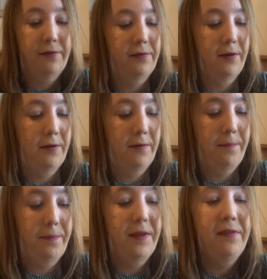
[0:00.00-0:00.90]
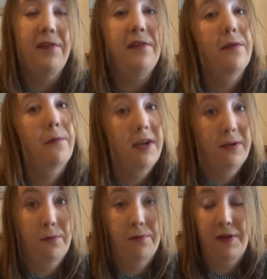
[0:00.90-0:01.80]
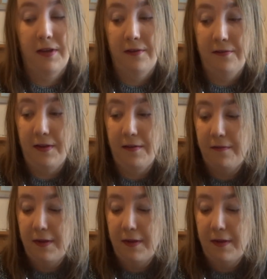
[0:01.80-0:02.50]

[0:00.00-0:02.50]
So this is a great alternative.